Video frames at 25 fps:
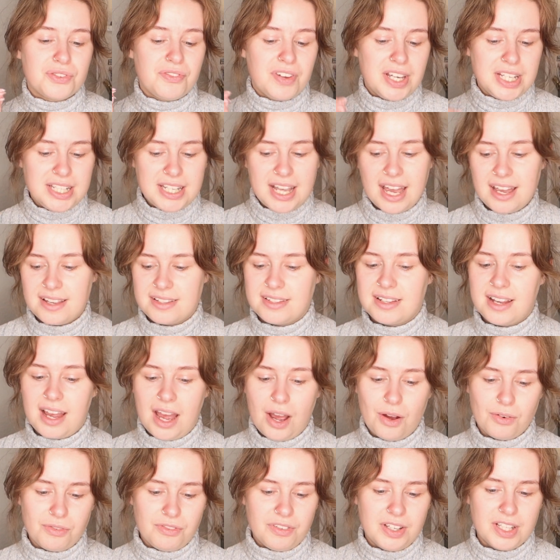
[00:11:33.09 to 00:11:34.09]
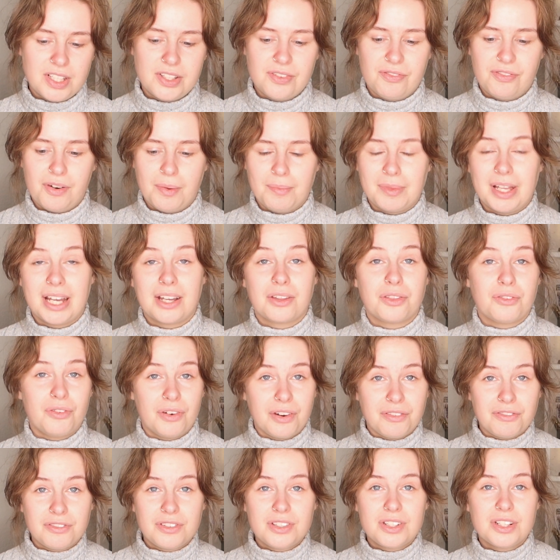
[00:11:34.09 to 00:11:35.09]
fantastic outfits from like
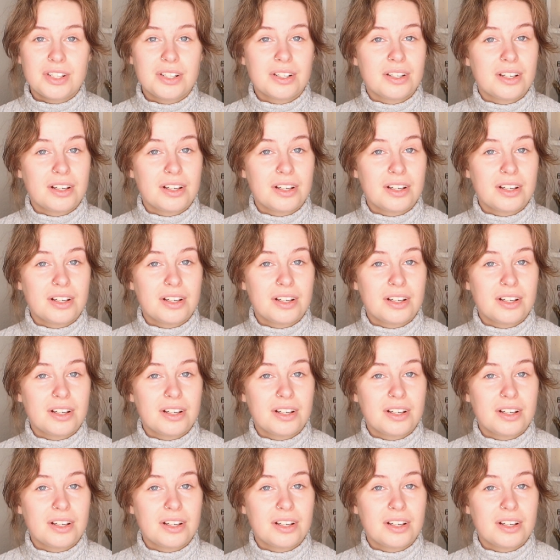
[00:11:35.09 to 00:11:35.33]
thrift